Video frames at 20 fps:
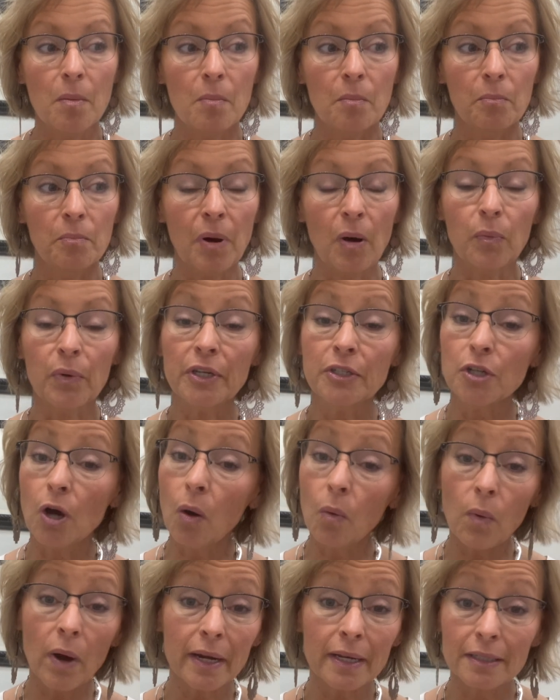but we
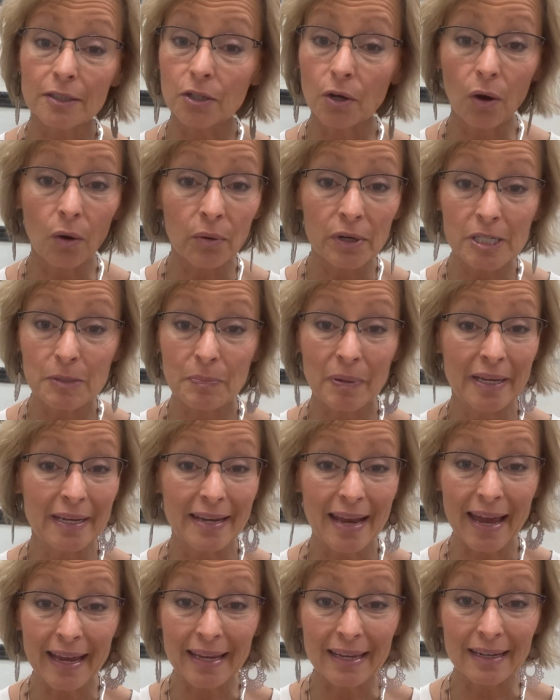don't want it to always be
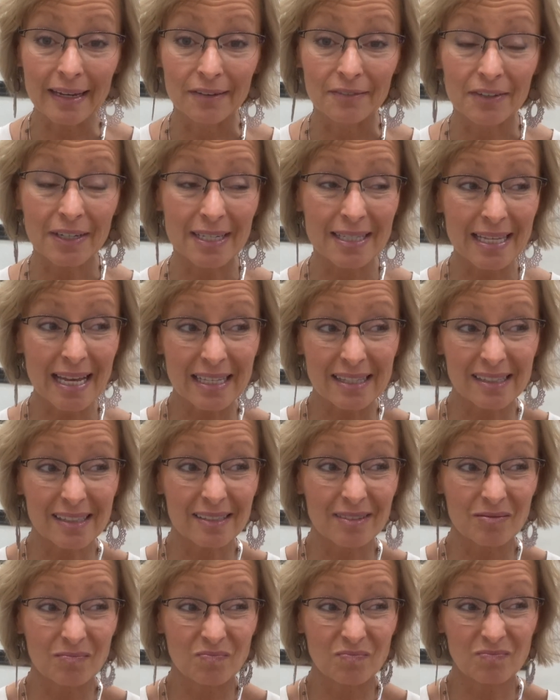negative, because that's
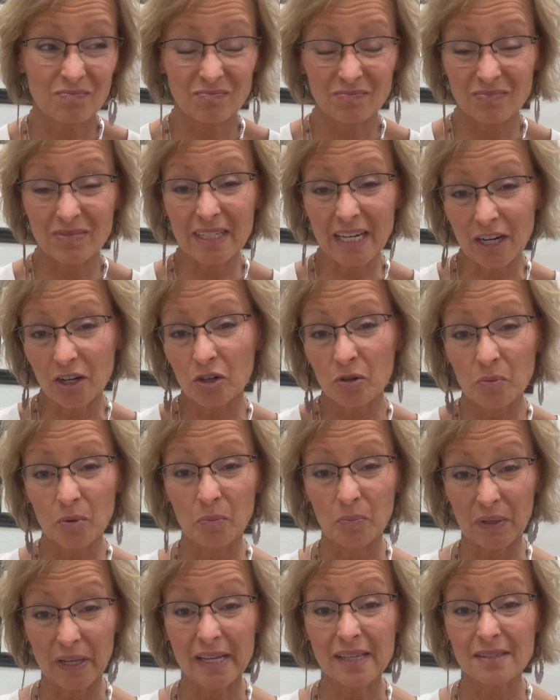a terrible
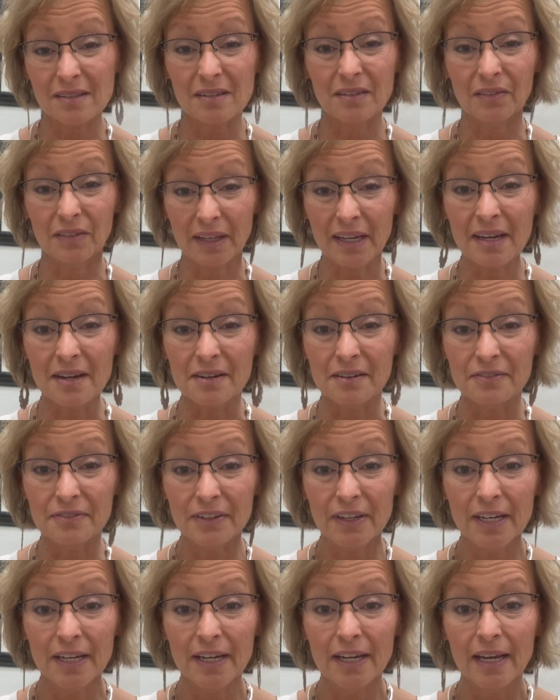place to live.
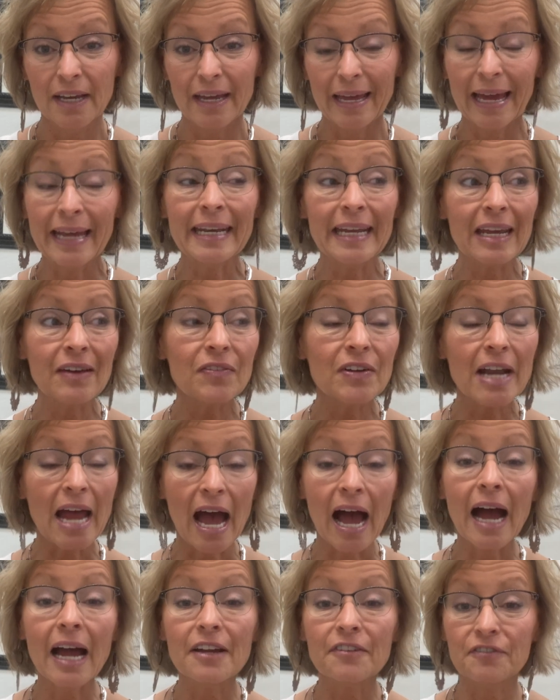And even
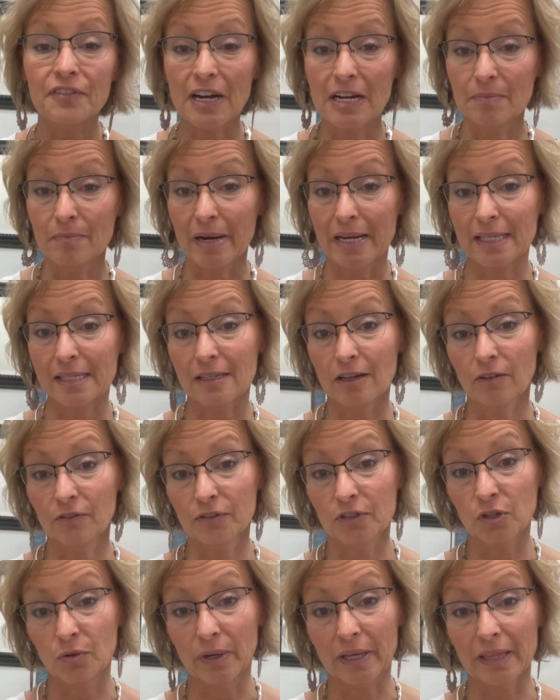I find
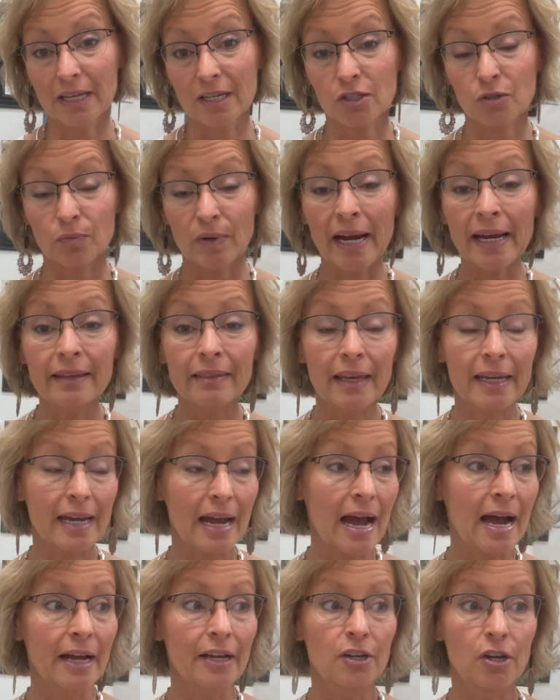myself doing this, right? Like,
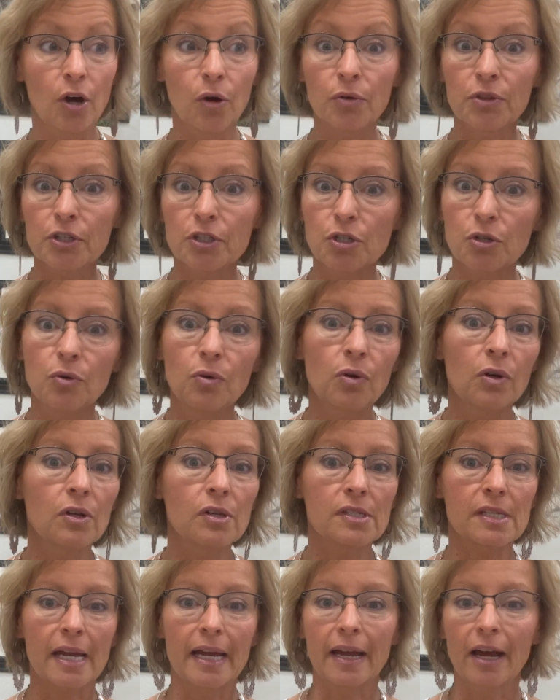I know the
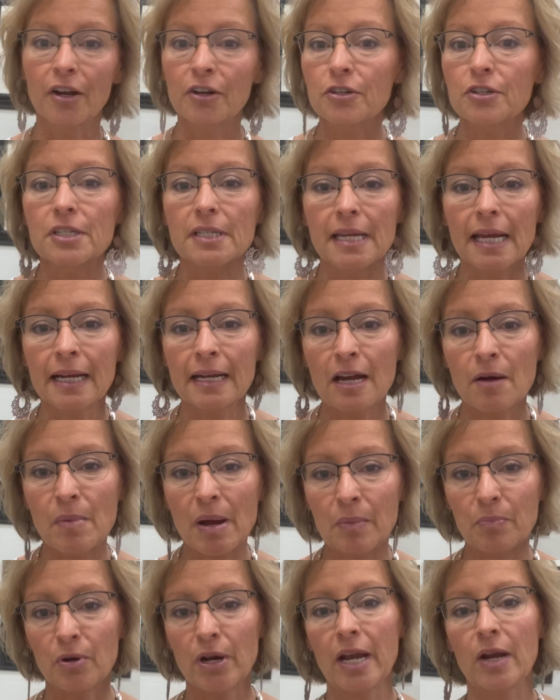tools, I understand how
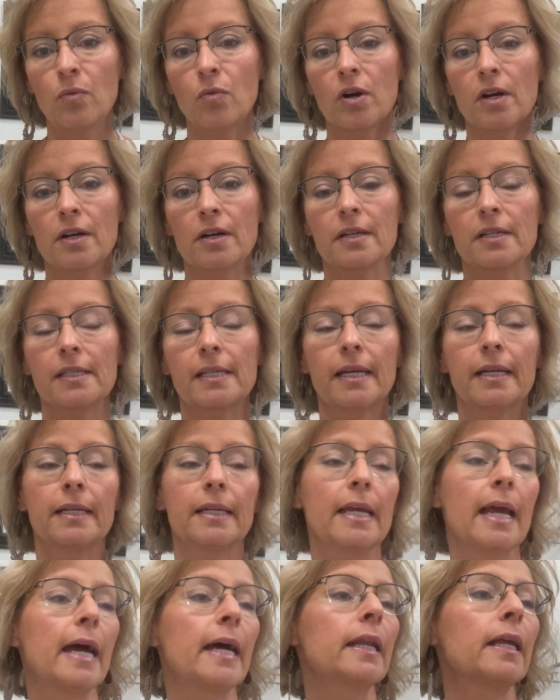my brain works, and
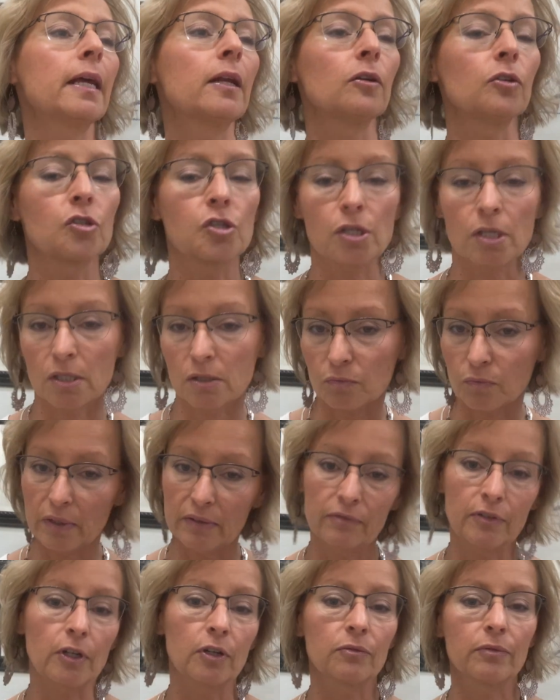yet it'll just
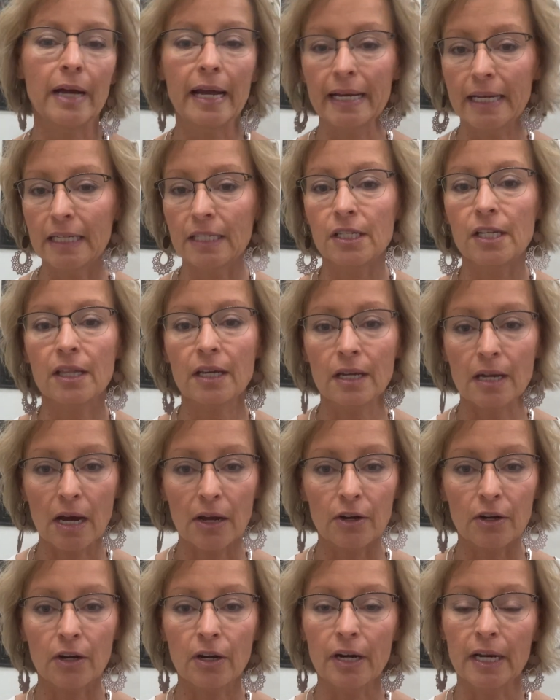revert right into the
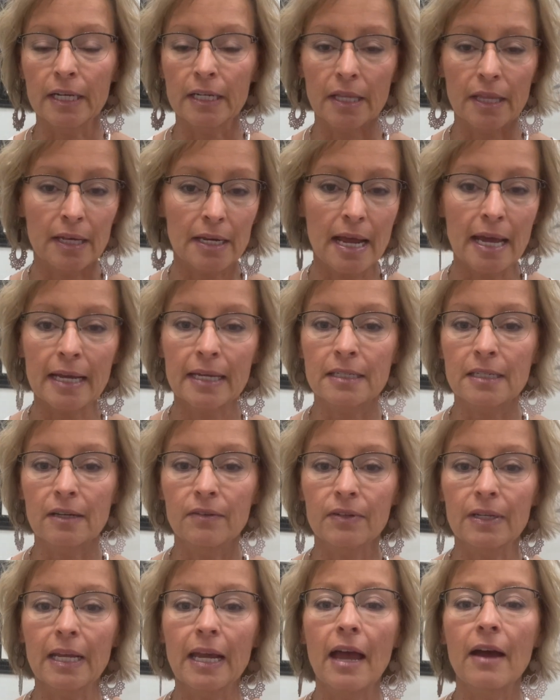gutter, into the
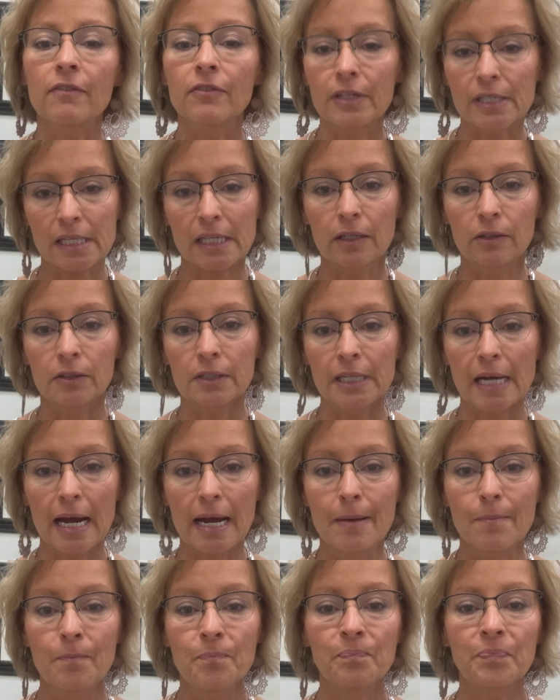negativity every single
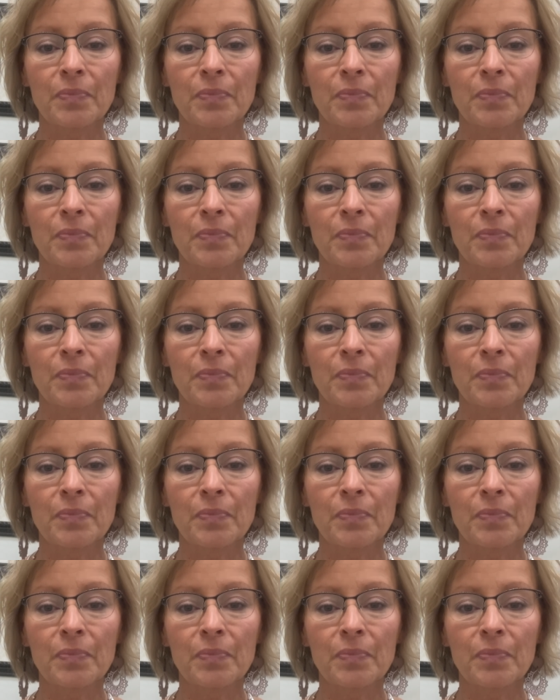time.